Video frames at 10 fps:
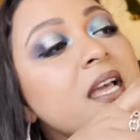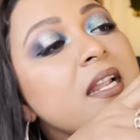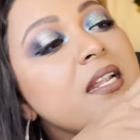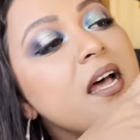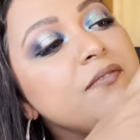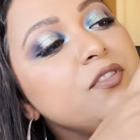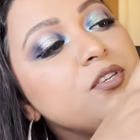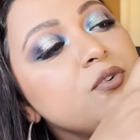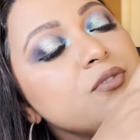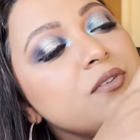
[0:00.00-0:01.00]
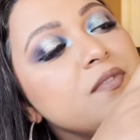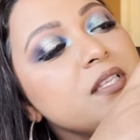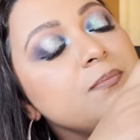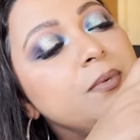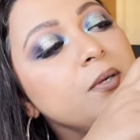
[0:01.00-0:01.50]
Love the tones of
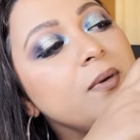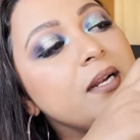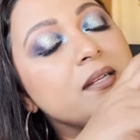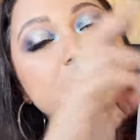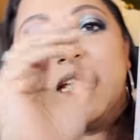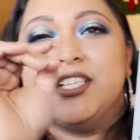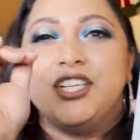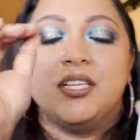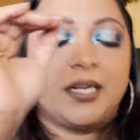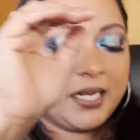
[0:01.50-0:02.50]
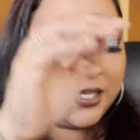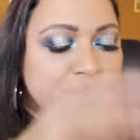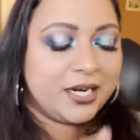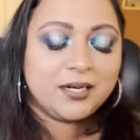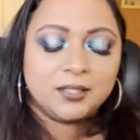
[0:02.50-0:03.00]
this blue and sagey green shade.